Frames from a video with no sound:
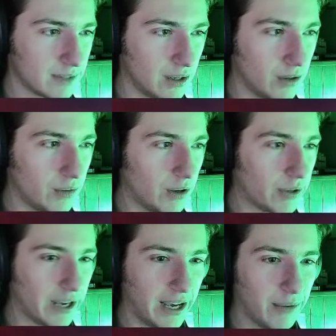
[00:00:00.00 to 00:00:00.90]
Oh,
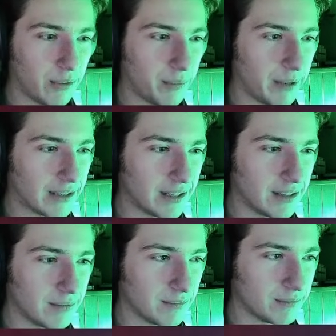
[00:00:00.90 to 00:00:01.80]
okay, we're about
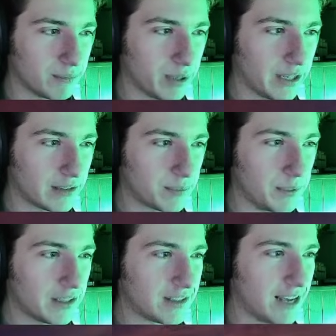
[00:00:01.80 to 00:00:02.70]
to break the
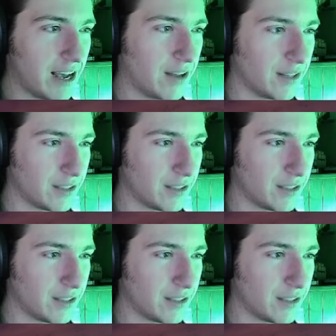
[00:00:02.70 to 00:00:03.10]
speed of sound.